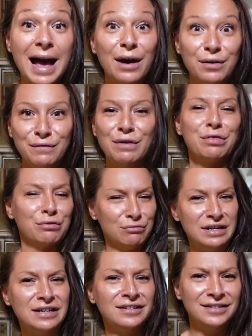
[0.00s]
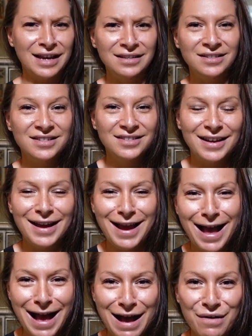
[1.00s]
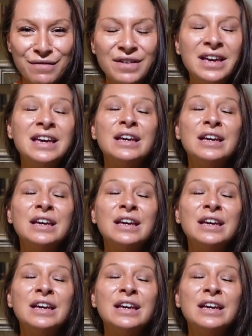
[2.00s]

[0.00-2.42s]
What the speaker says: out of the 3 contenders that I have.